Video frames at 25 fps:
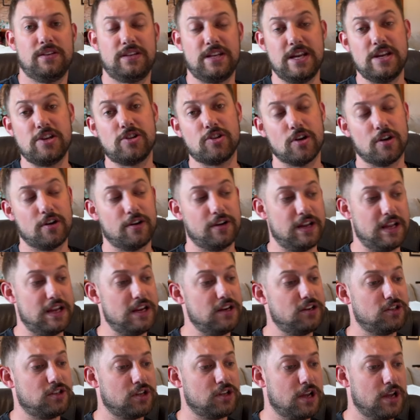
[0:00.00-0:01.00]
t-shirt
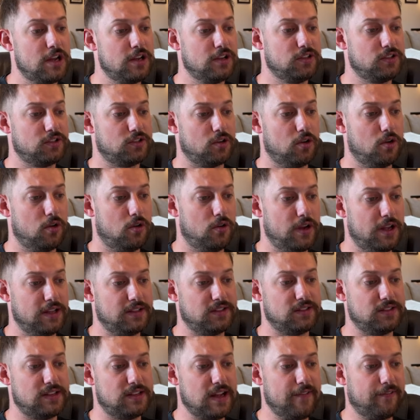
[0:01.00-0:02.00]
niche, so
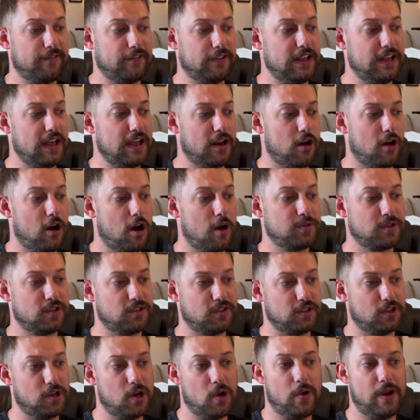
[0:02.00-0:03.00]
it's definitely an
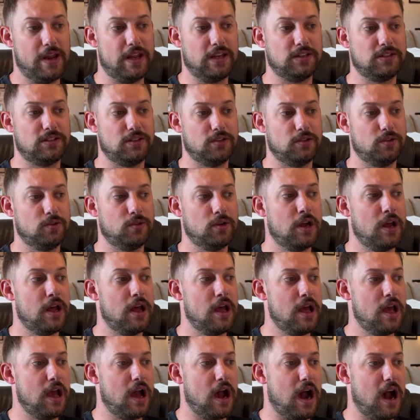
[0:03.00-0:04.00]
option to go into.
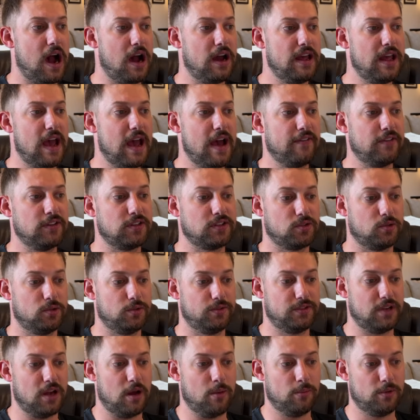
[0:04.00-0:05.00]
I haven't
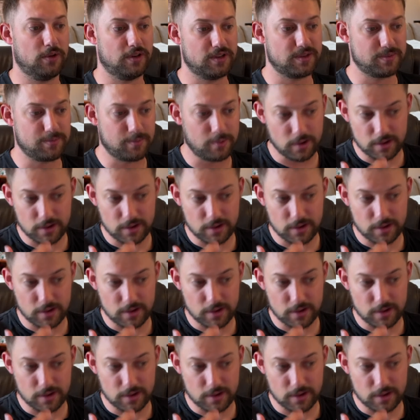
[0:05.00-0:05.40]
sold tumblers